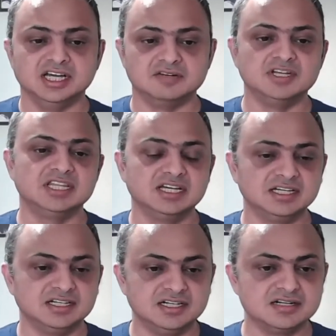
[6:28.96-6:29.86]
And one thing
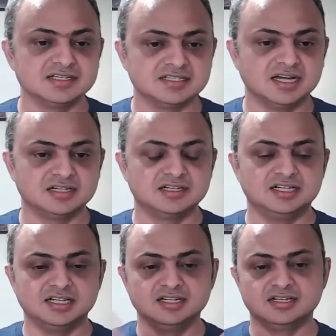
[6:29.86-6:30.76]
I learned is that
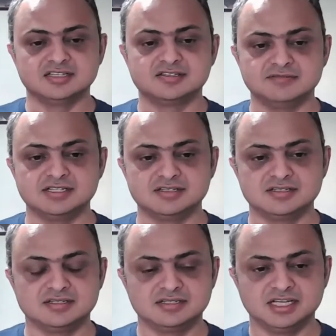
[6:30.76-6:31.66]
retail
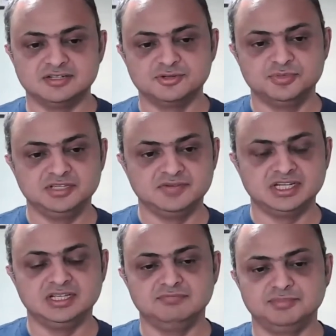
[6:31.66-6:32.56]
customers tend to be
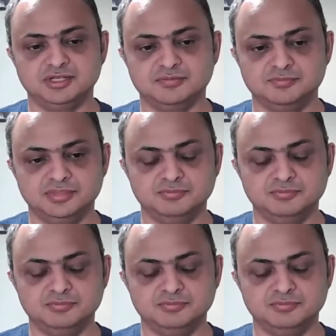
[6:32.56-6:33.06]
very you know